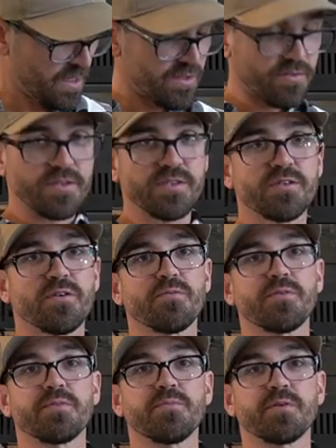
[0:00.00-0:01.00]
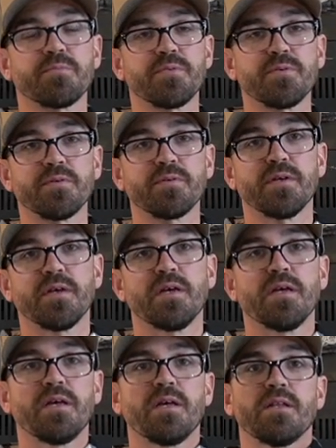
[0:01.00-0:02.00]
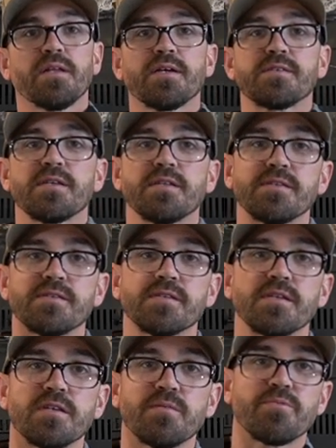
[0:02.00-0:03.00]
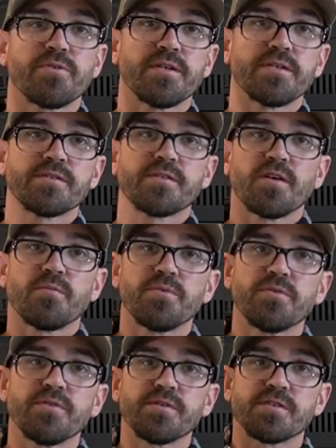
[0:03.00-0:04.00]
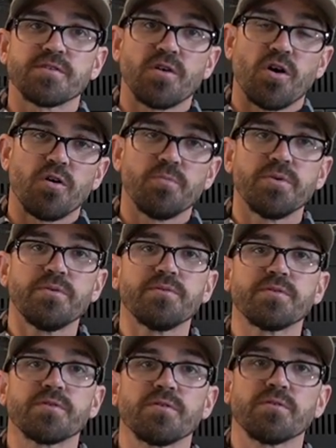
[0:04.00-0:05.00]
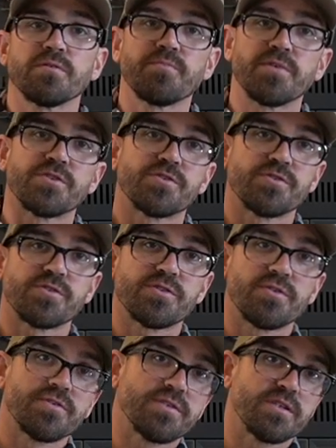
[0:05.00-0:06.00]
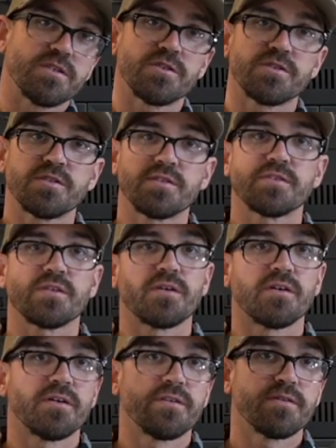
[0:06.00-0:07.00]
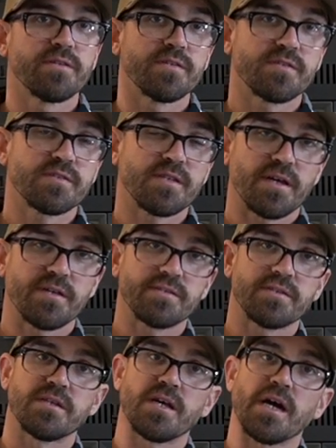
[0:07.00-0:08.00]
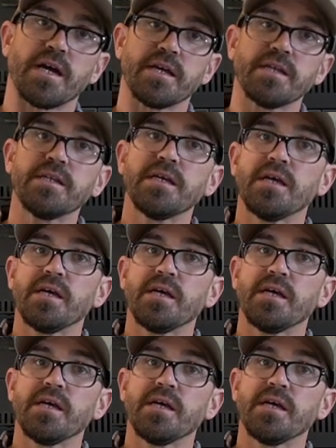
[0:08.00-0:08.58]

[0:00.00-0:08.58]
So let's start with the Muck boot. Like I said, this is a neoprene style boot. It's a tall boot, so it measures 13 inches on this size 9.